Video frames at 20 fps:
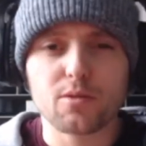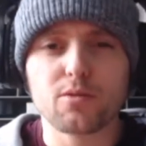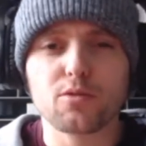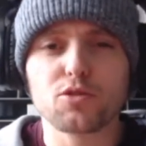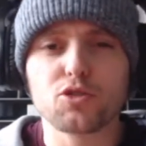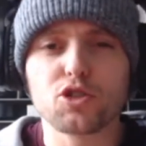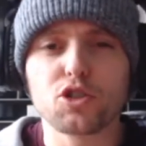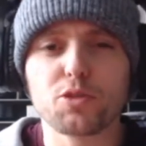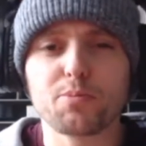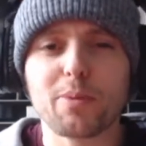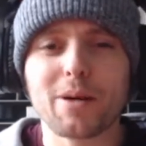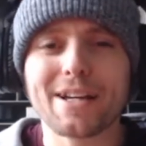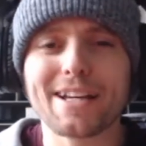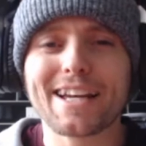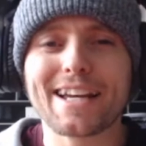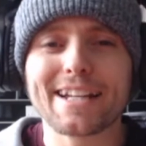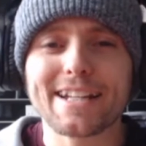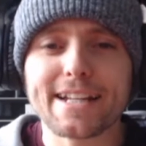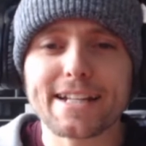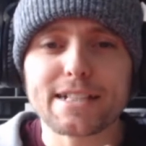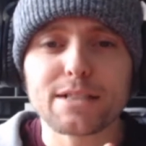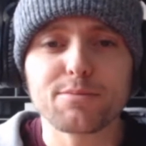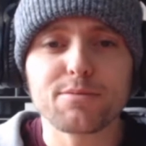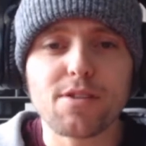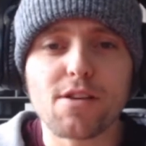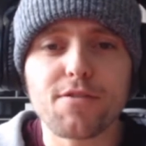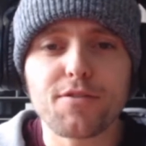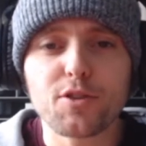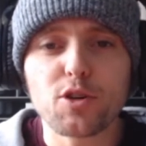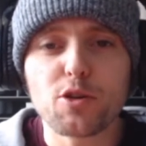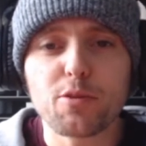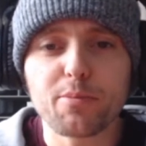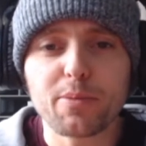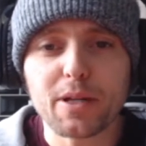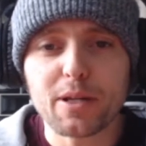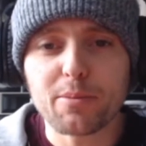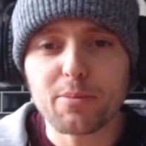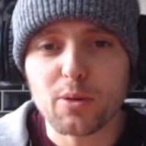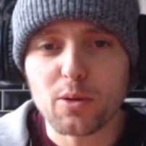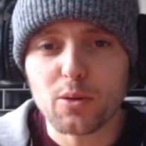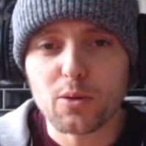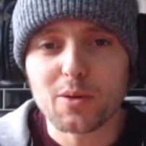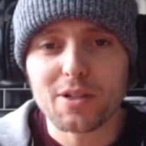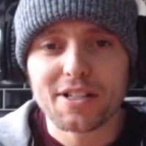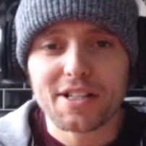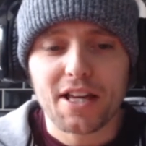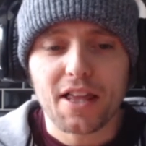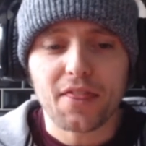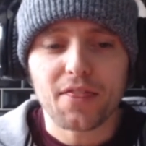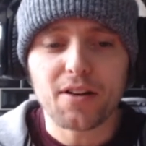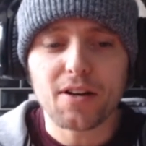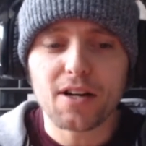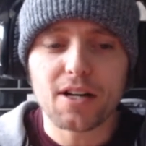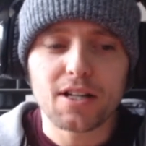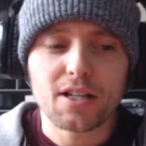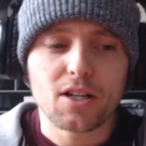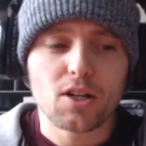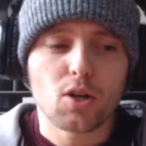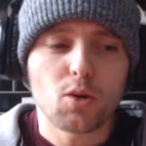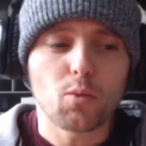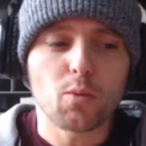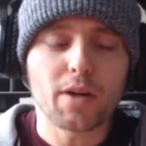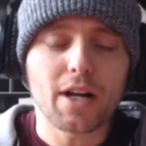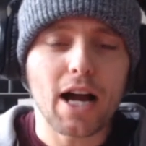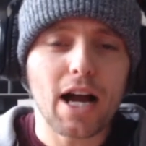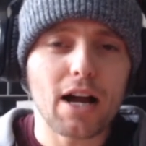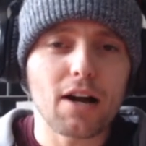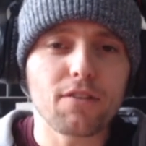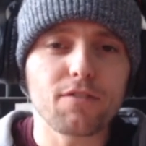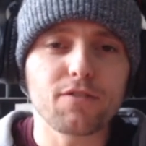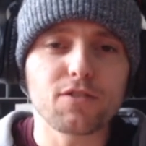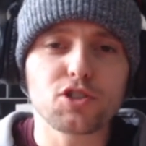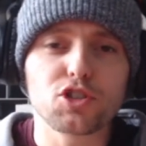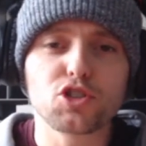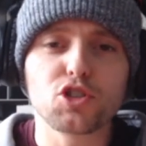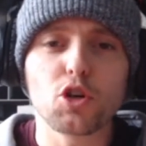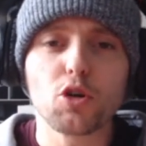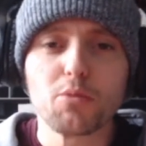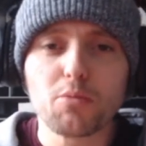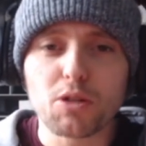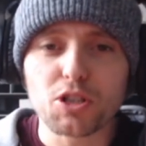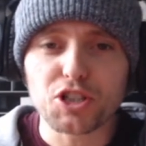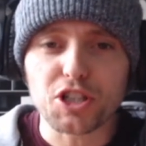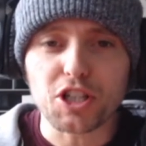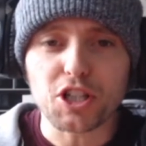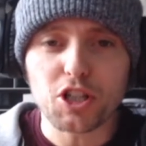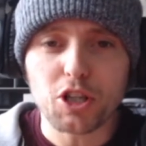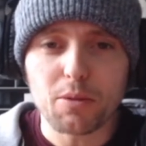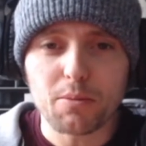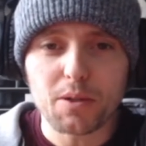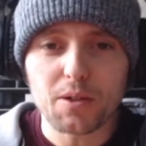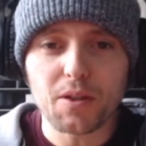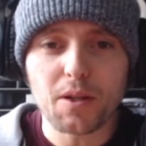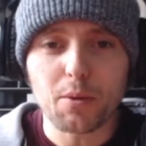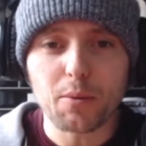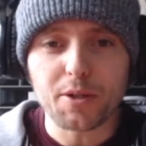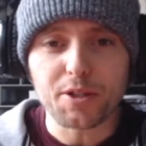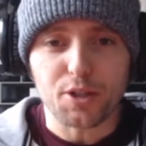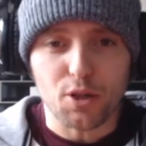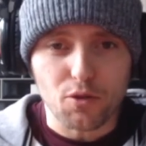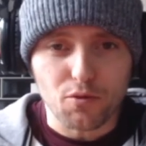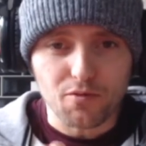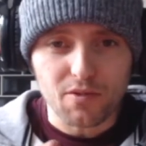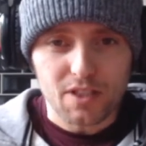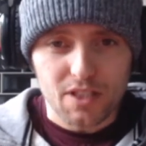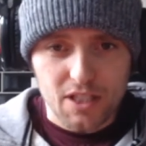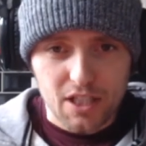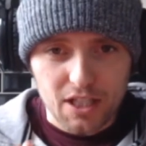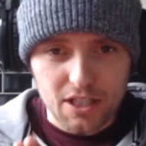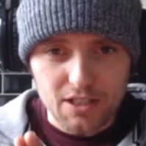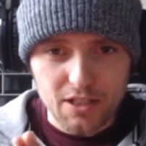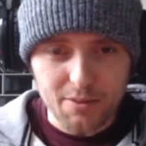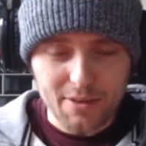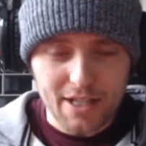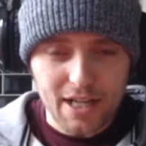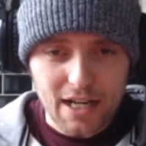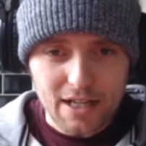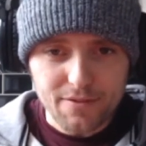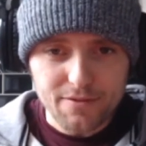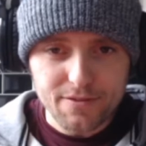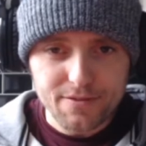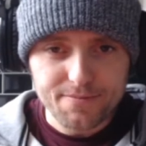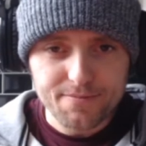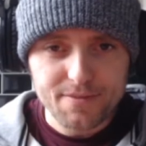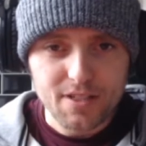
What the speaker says: just by connecting with a few people that we have so much in common that we don't realize that we have.